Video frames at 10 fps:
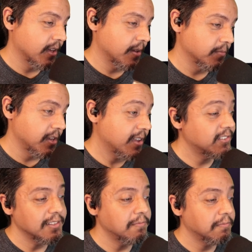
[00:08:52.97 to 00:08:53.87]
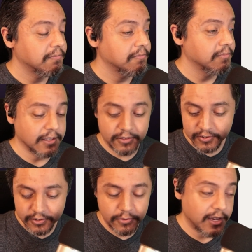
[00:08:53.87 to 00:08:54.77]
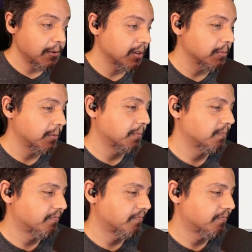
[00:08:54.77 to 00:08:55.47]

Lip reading: I'm guessing that there's a new game coming.